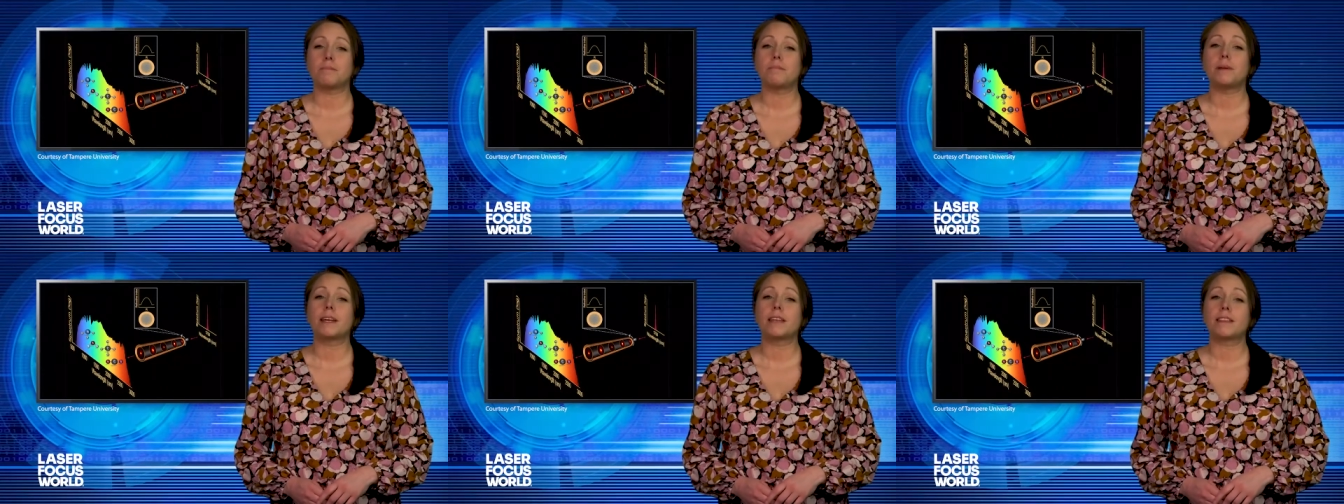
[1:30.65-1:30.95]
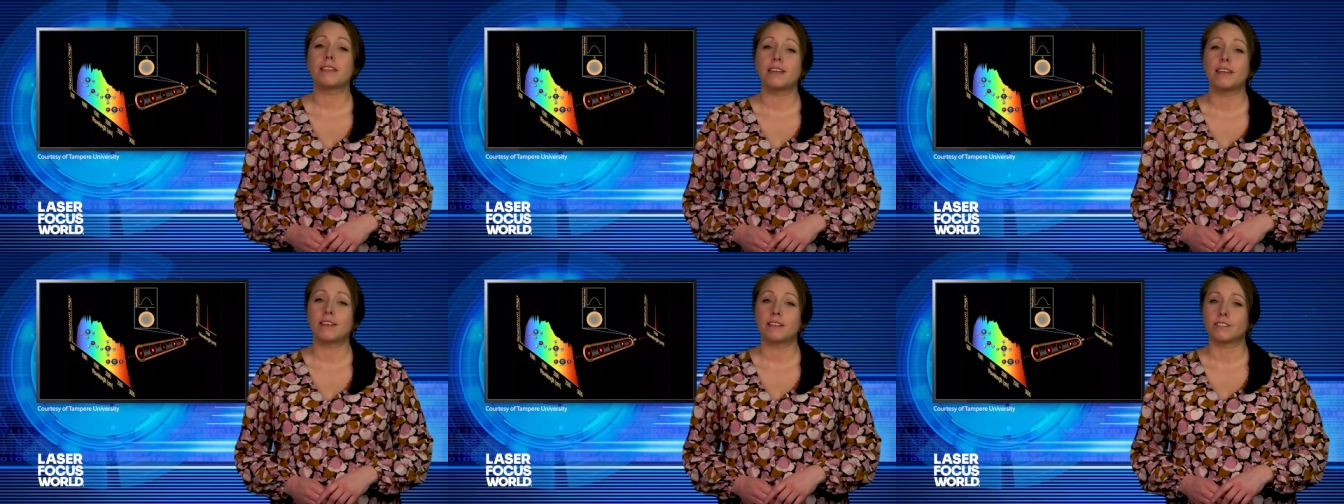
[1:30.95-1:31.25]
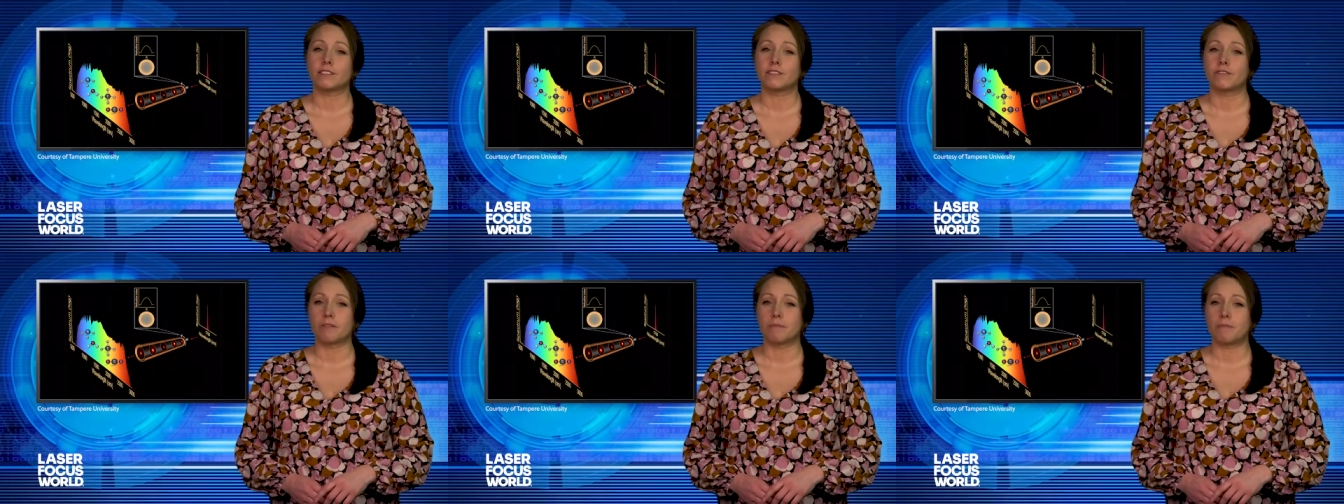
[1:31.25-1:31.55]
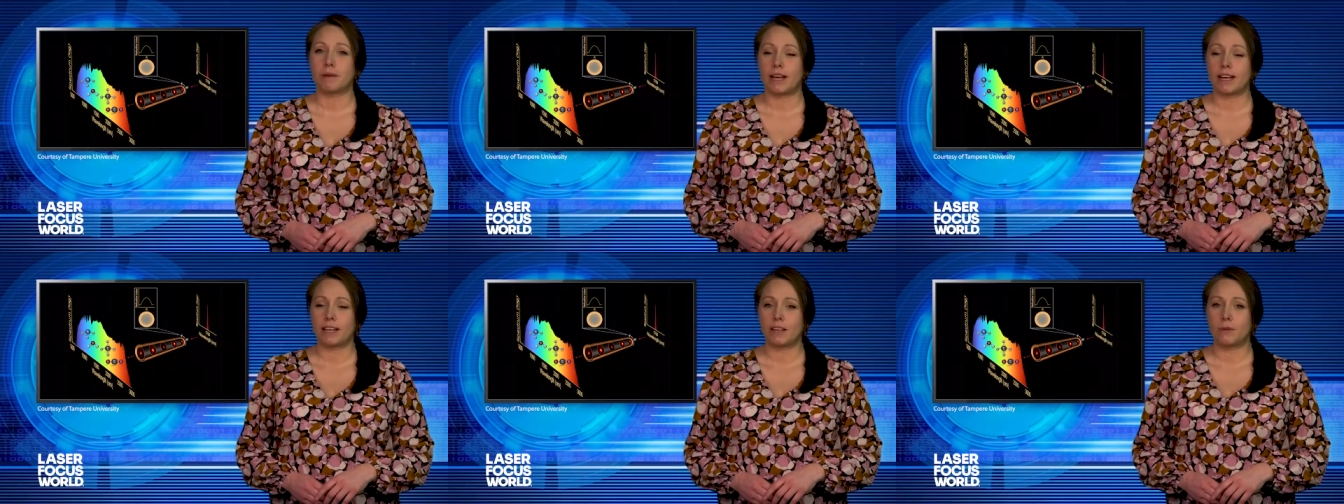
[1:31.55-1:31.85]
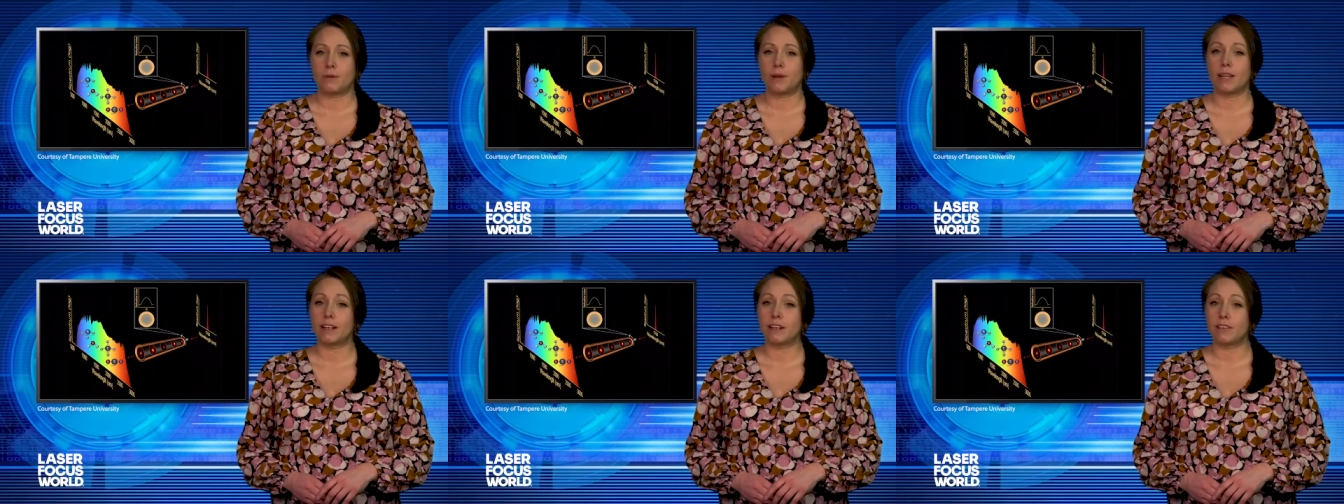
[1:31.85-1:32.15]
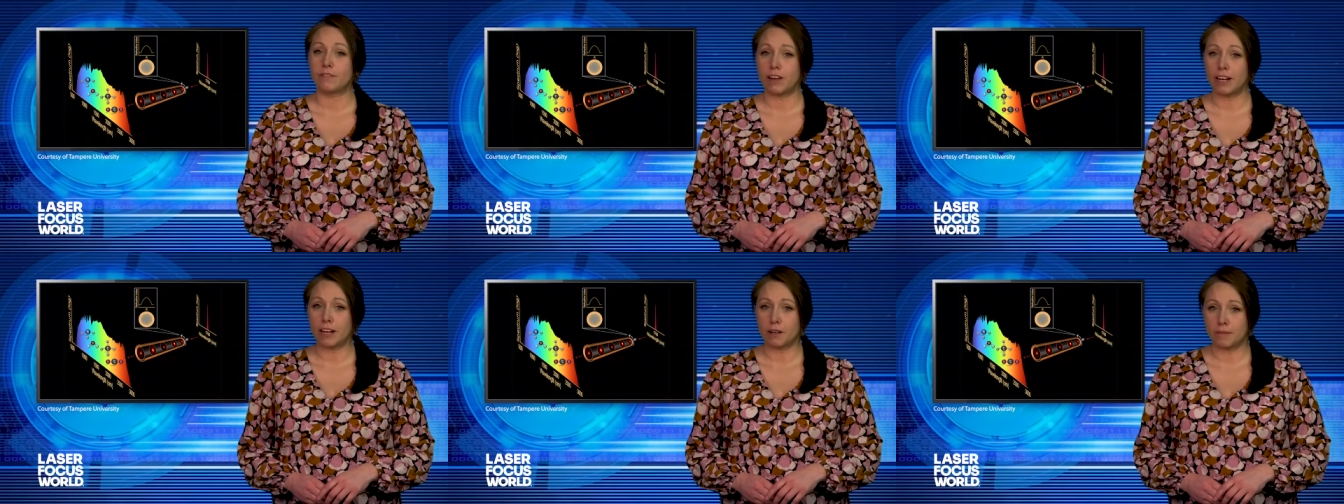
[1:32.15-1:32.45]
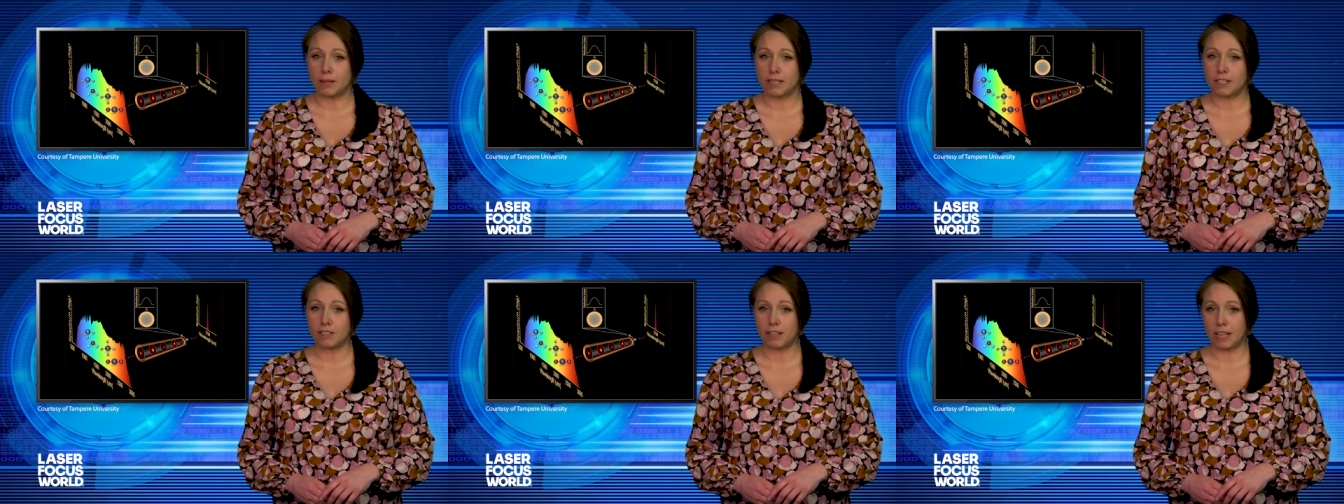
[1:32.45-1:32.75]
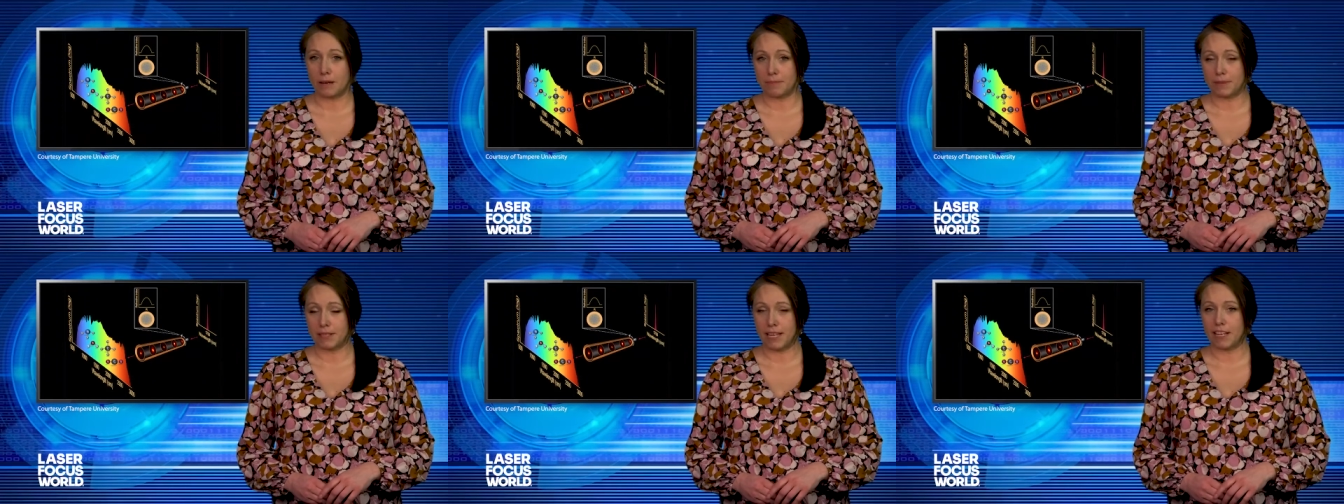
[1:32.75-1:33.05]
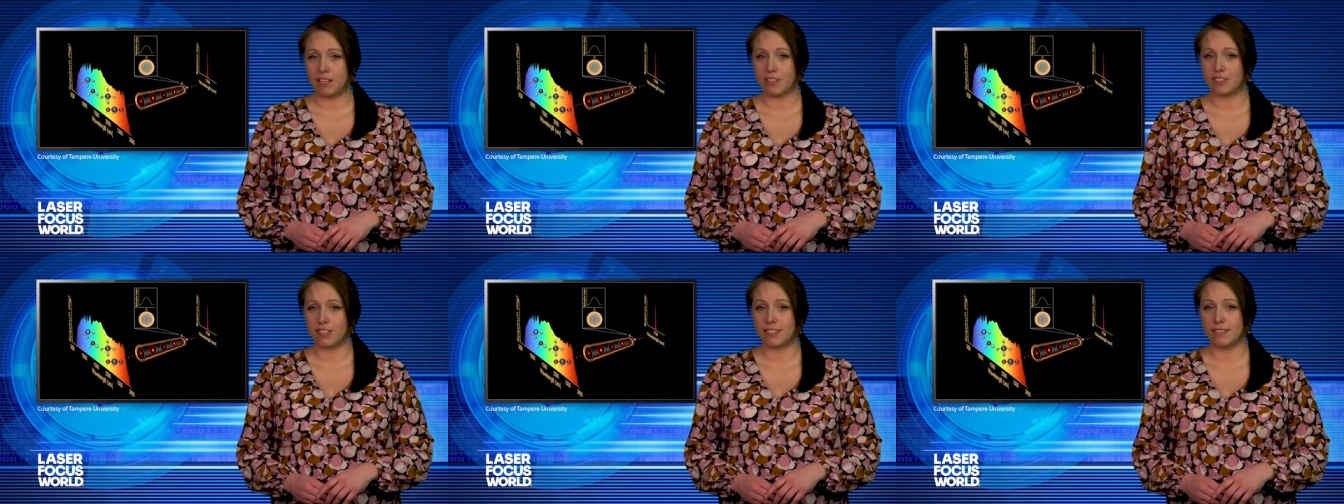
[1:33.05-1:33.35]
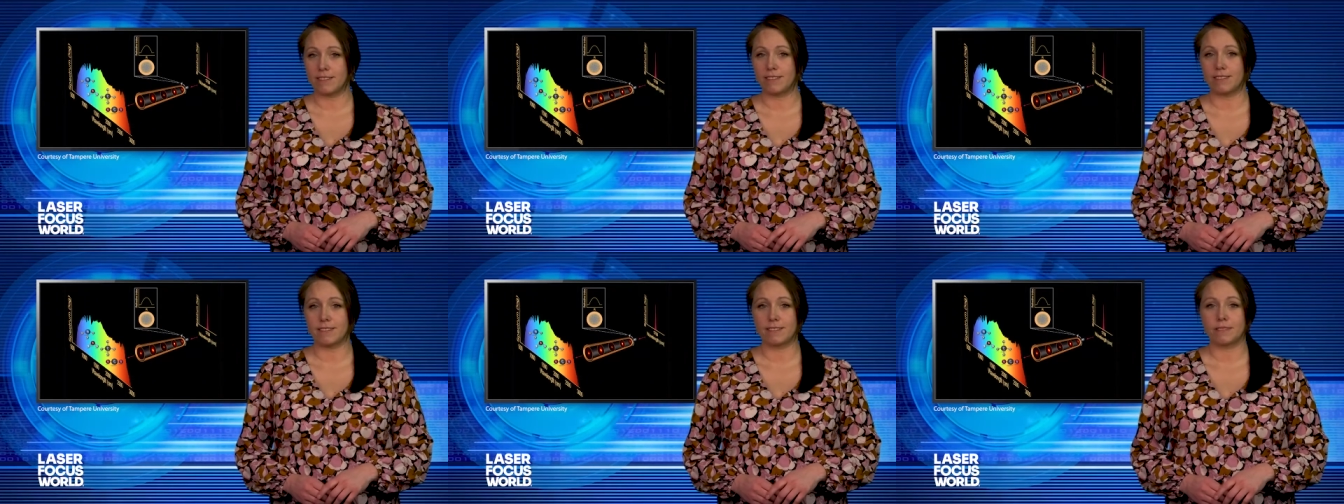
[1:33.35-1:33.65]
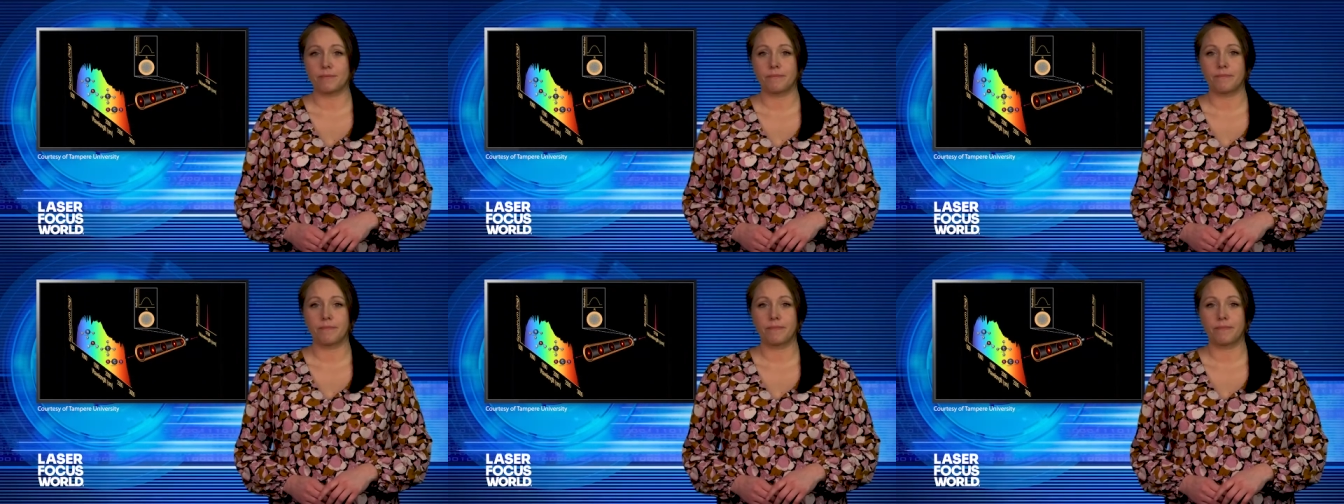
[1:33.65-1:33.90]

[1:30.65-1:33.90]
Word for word: big things for bio and environmental applications.